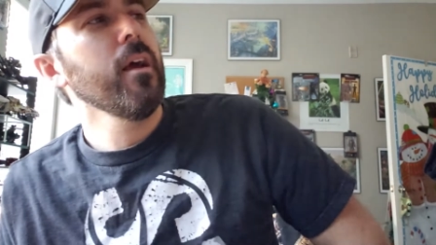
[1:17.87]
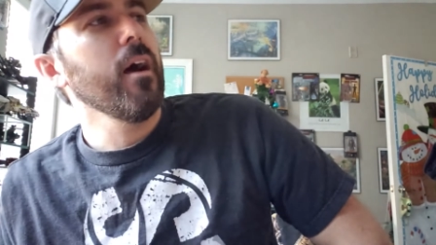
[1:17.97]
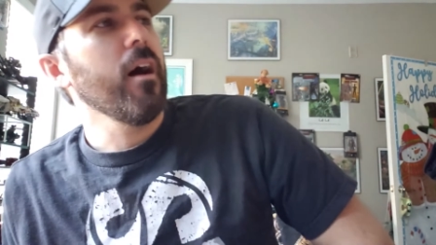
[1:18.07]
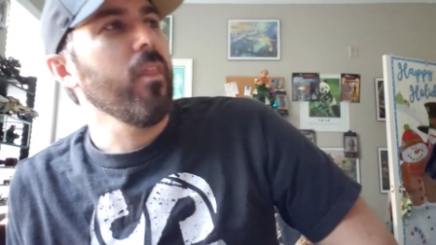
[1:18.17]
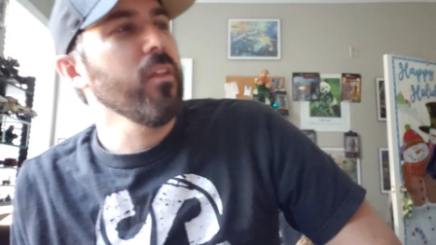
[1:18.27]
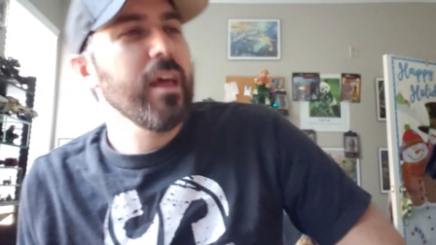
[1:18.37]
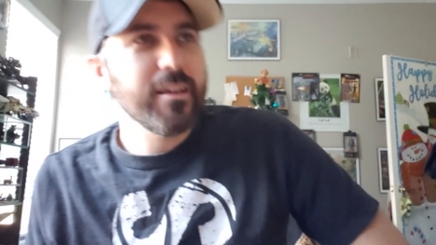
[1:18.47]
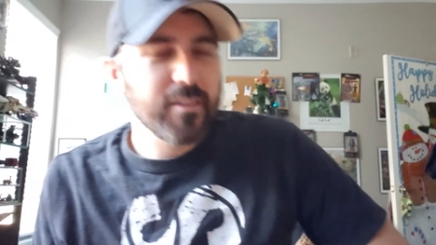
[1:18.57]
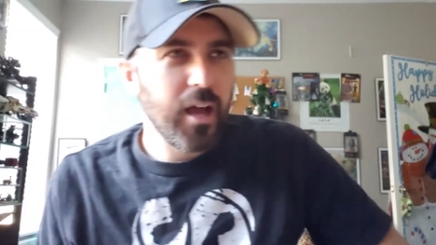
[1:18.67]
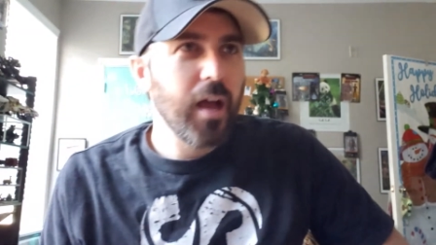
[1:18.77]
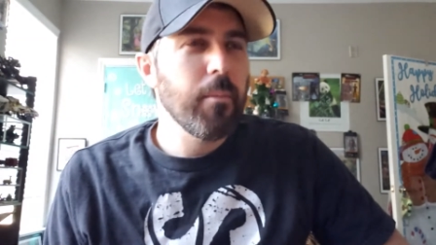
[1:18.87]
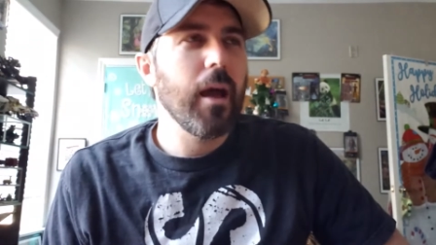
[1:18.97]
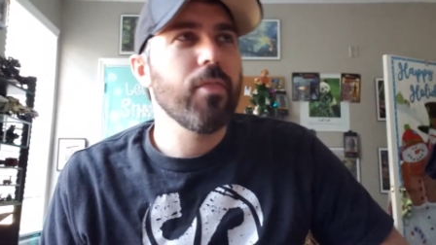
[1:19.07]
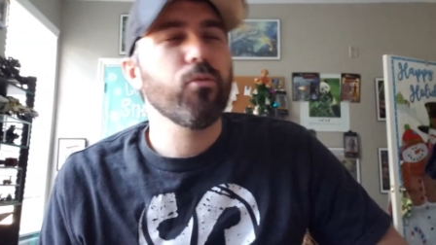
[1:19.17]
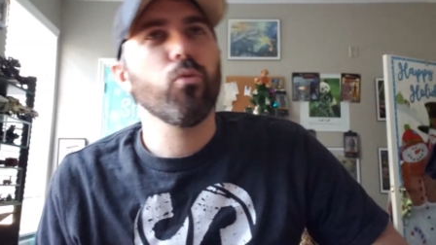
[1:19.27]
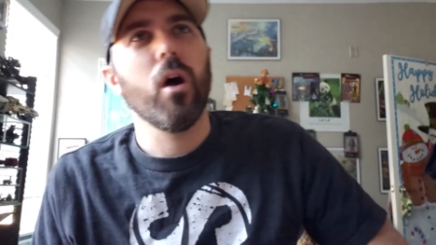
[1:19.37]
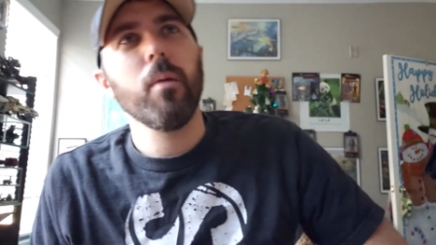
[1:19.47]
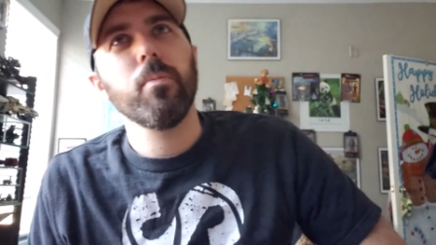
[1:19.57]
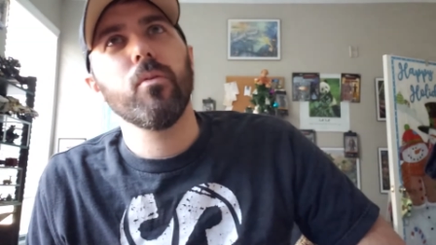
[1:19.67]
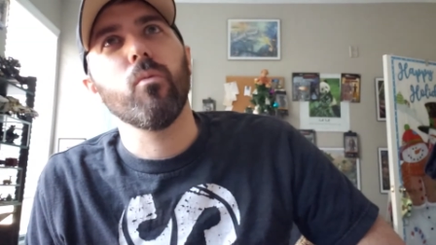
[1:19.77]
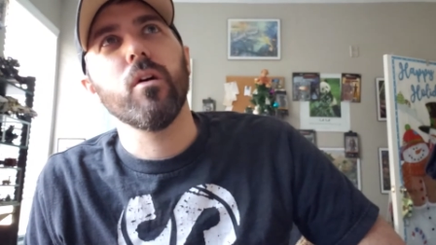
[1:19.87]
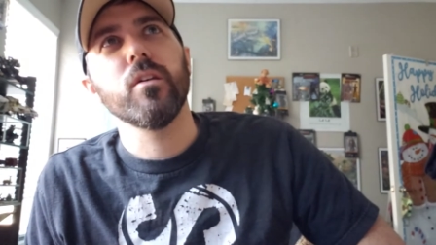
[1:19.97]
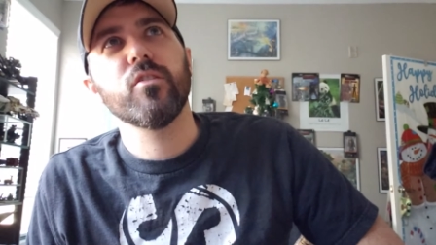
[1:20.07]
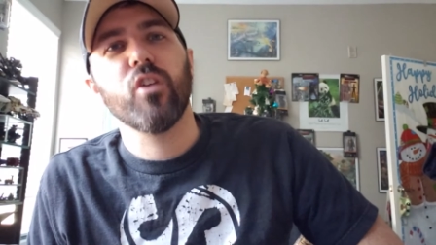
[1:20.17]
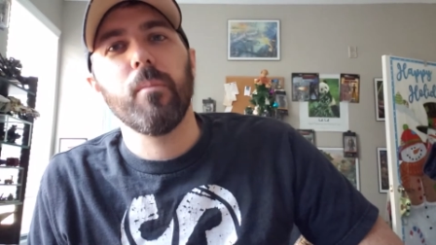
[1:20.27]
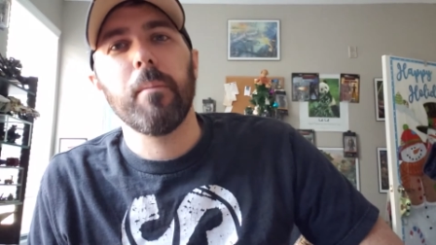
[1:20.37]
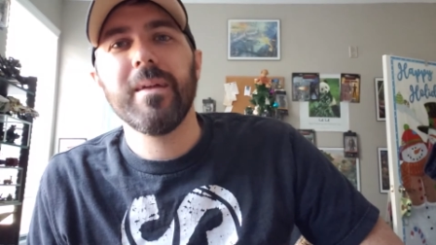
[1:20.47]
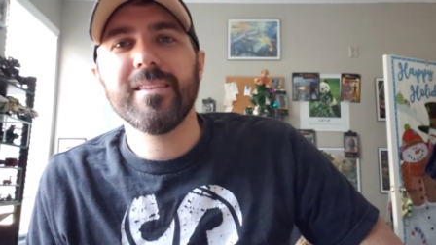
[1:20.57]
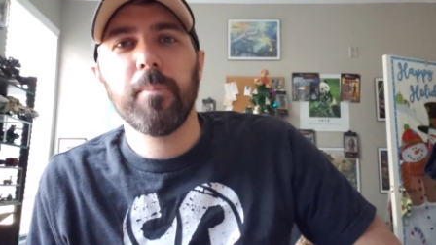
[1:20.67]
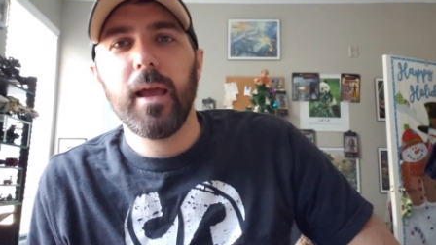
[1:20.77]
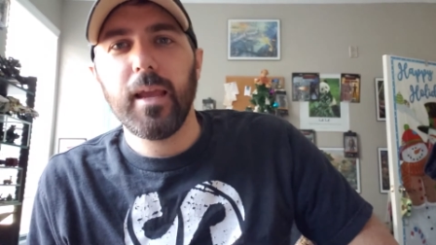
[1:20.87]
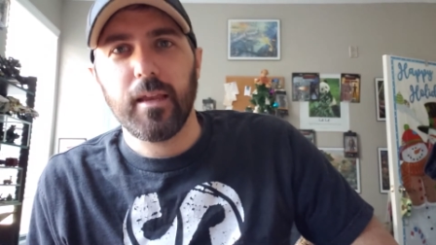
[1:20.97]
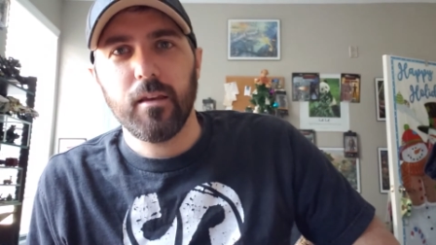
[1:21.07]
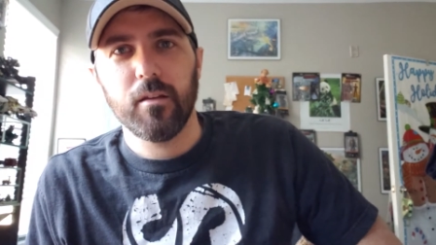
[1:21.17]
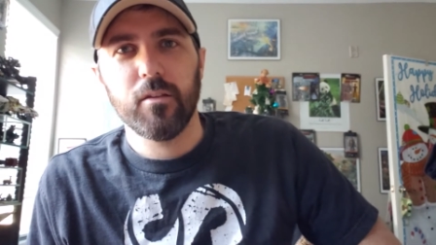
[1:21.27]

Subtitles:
The last time I threw up was from immense pain.